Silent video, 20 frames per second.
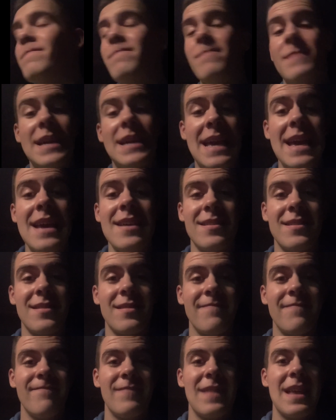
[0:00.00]
He is.
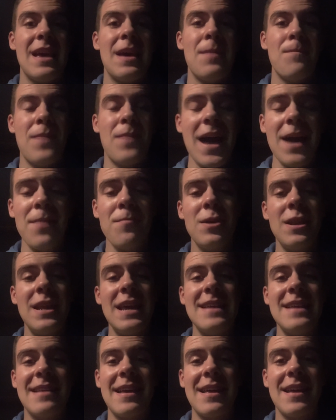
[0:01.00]
Bachmann
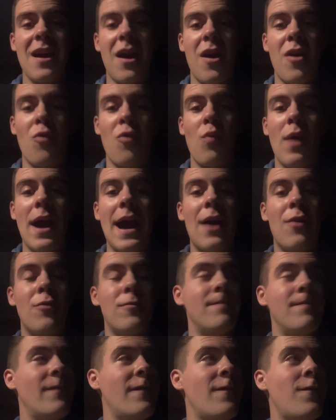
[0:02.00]
is in goal. Wow.
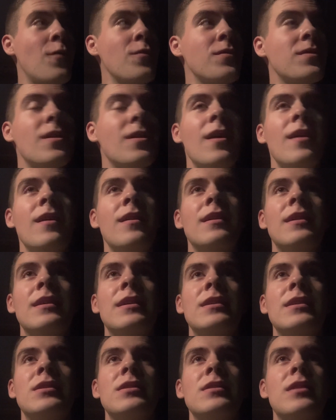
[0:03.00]
Foster,
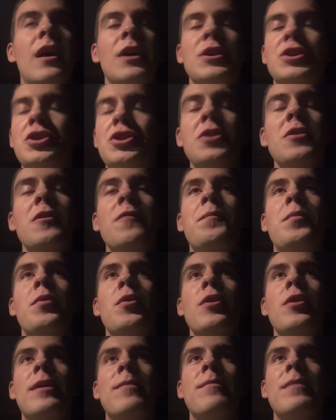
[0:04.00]
I shouldn't have
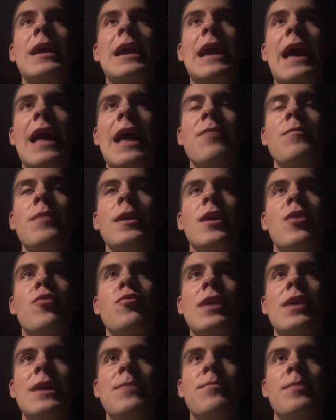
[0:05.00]
put him as my
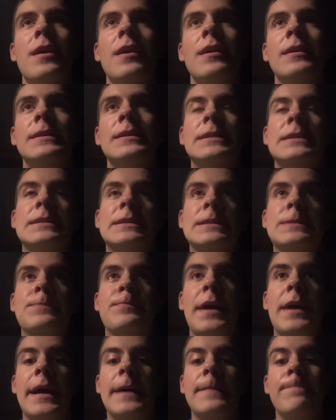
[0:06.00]
goalkeeper,
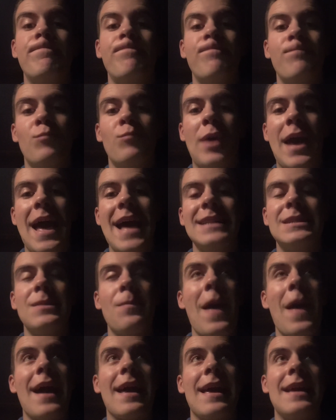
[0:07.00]
but we had to
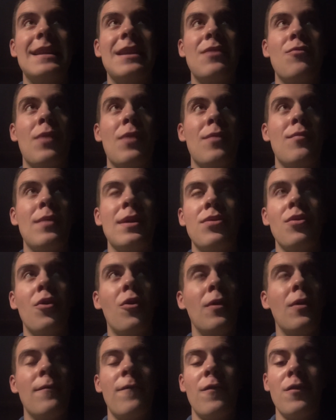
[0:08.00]
back it, didn't we? We
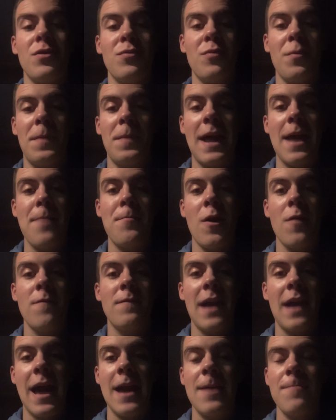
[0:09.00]
thought Foster would play both
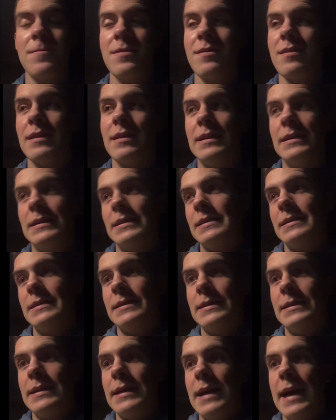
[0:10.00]
games,
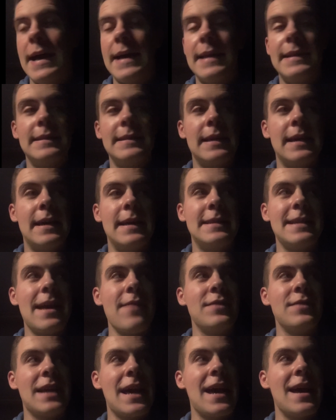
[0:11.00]
and
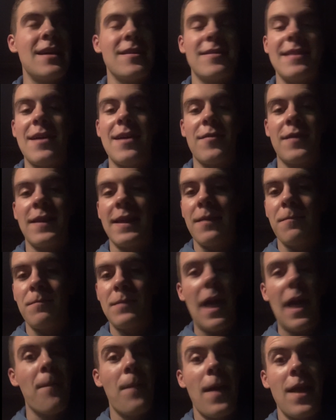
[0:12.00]
David De Gea is now going to
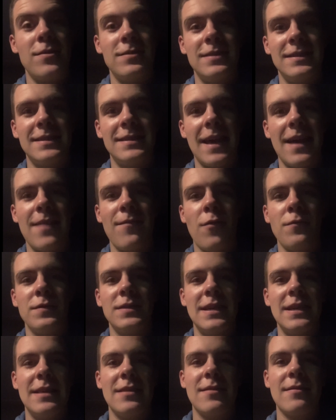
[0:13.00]
get a penalty save.
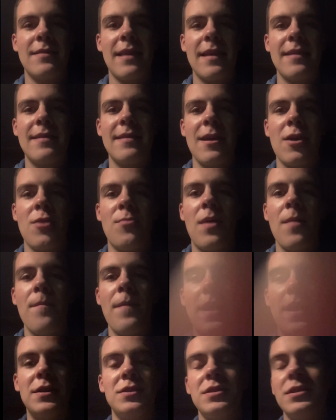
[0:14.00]
Obviously, he's sitting on my bench.